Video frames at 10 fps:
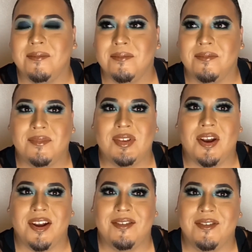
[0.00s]

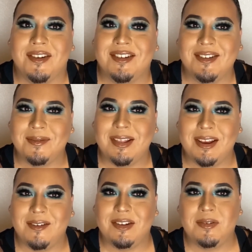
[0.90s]
Sorry for excuse my
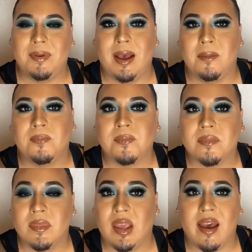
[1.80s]
language, but
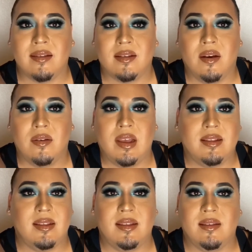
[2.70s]
yeah, so
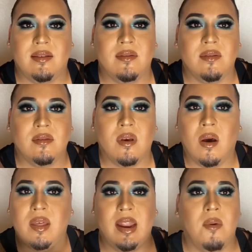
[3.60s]
that's all
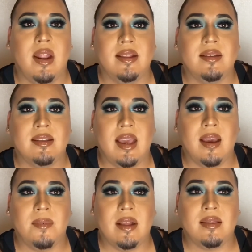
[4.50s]
that I wanted to say
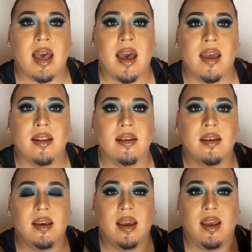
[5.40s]
about that.
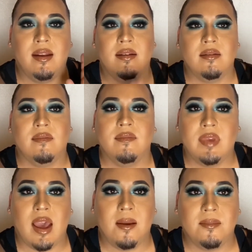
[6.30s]
And yeah,
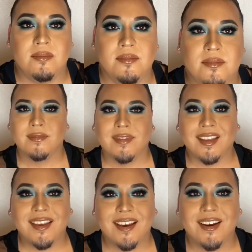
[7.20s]

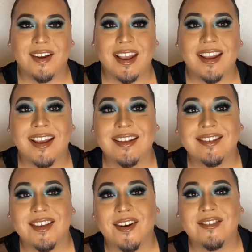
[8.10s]
okay, and
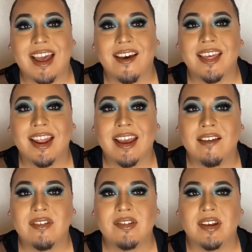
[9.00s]
so now that I have
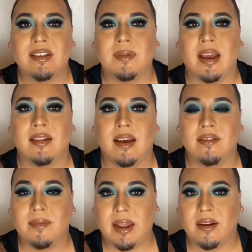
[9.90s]
addressed Black Lives
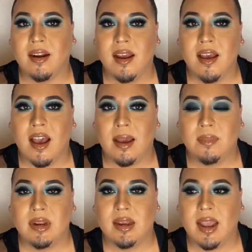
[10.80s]
Matter, I'm
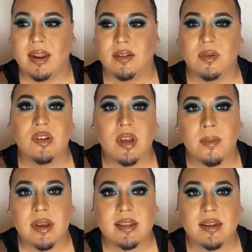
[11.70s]
gonna kind of switch
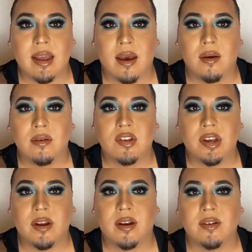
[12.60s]
topics and now
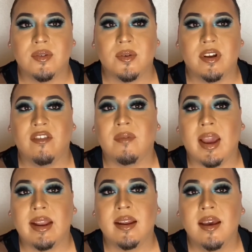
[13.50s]
share a story of
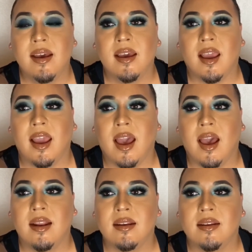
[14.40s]
mine and